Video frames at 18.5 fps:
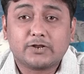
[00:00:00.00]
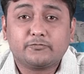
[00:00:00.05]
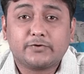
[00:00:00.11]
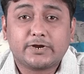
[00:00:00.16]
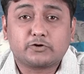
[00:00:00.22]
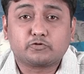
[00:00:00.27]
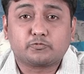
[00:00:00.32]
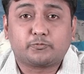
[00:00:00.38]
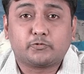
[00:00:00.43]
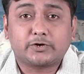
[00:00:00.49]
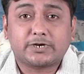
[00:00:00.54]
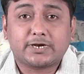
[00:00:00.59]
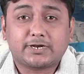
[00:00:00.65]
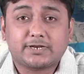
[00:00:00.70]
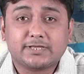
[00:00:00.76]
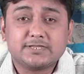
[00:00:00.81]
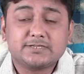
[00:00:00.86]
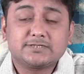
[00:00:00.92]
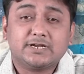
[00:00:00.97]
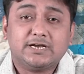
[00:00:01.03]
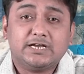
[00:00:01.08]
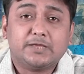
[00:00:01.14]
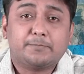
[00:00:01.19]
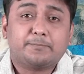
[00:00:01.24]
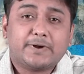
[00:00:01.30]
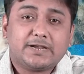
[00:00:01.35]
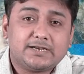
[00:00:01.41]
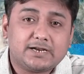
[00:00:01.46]
way to put it is
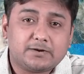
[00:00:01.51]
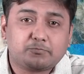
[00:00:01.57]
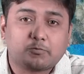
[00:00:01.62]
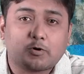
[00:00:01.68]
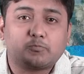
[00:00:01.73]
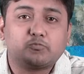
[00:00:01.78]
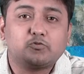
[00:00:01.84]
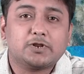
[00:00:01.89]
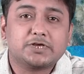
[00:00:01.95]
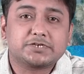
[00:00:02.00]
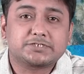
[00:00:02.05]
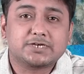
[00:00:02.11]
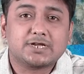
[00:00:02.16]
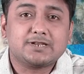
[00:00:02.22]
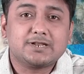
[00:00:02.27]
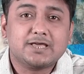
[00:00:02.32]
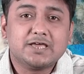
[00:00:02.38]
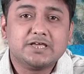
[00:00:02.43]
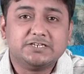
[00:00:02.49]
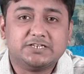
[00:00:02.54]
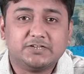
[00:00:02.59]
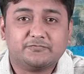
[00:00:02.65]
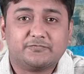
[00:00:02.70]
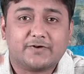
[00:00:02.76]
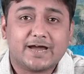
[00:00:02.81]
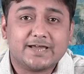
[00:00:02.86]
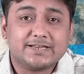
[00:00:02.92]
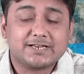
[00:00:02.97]
dependent population
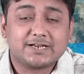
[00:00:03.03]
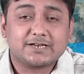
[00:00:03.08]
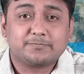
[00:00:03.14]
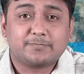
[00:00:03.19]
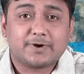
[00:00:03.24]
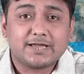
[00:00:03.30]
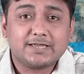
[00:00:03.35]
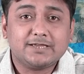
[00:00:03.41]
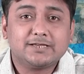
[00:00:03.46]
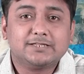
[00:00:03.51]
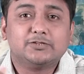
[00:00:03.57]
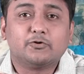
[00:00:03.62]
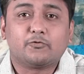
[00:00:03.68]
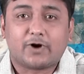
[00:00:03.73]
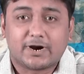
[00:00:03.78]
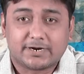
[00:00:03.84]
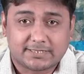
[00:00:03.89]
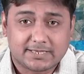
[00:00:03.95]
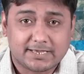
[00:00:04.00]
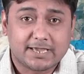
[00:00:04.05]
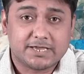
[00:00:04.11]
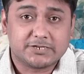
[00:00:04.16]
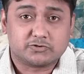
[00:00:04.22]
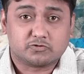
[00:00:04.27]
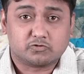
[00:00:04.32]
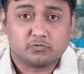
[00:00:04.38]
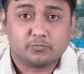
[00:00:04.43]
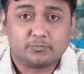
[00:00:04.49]
divided by the working age
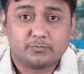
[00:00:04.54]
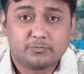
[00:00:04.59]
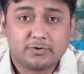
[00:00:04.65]
group.